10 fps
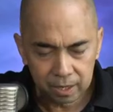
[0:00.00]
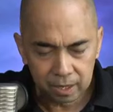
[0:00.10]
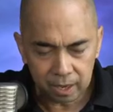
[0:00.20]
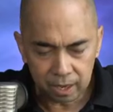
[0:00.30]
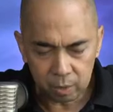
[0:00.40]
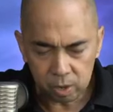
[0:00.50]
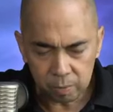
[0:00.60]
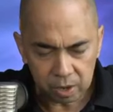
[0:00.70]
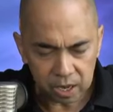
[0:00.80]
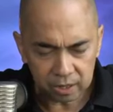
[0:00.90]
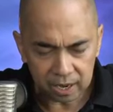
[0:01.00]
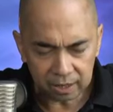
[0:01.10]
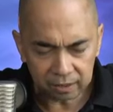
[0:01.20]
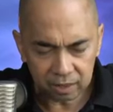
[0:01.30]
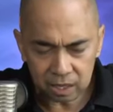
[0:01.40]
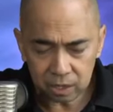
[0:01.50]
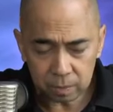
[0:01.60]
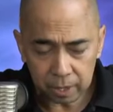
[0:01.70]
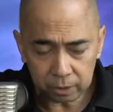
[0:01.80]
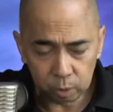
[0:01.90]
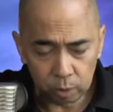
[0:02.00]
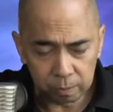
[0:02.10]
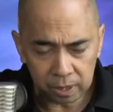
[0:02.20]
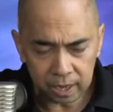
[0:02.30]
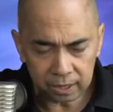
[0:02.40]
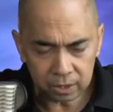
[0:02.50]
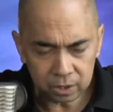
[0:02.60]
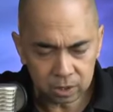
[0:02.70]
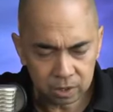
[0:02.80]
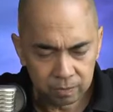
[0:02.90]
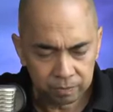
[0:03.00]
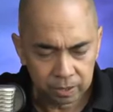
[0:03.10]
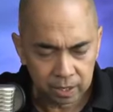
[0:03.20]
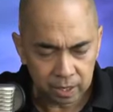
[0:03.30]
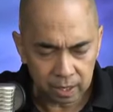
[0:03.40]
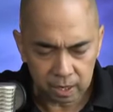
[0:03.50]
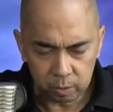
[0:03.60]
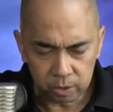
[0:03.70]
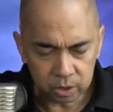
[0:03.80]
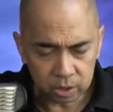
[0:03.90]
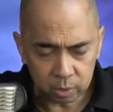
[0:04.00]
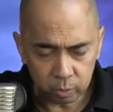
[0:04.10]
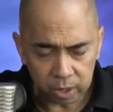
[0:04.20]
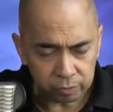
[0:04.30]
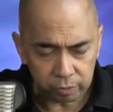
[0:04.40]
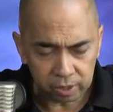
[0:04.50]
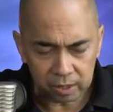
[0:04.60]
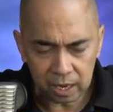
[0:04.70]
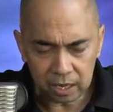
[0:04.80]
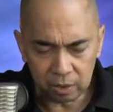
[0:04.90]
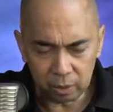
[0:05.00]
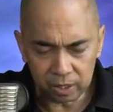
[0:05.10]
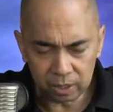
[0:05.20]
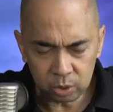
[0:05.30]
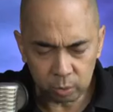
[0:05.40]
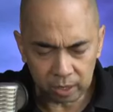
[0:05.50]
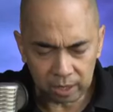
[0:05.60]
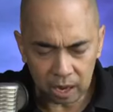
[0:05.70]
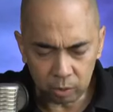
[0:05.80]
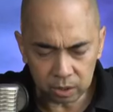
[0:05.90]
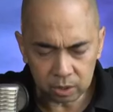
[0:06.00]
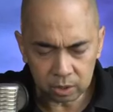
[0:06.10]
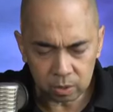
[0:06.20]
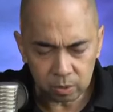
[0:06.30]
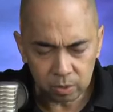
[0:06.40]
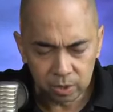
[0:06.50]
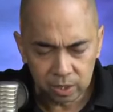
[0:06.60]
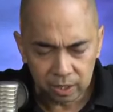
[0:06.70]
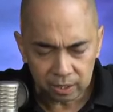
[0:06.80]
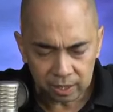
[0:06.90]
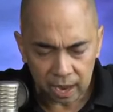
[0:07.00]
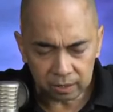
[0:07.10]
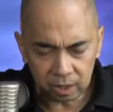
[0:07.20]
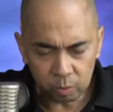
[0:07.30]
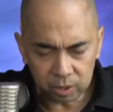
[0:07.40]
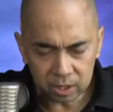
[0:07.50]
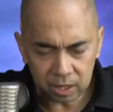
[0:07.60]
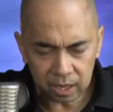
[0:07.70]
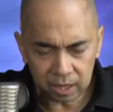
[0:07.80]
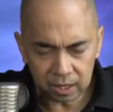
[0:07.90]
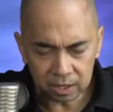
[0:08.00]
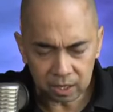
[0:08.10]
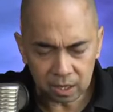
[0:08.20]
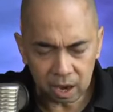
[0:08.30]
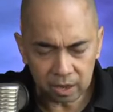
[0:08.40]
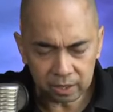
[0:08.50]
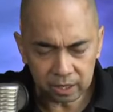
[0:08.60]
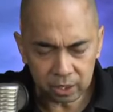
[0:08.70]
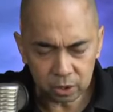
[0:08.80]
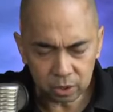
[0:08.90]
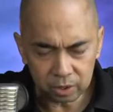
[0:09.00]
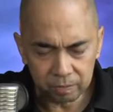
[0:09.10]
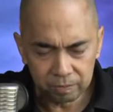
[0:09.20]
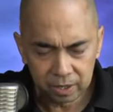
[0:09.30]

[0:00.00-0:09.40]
And we pray that things might normalize. And we just wait for the day, Lord, that you will allow us to gather once again as a congregation.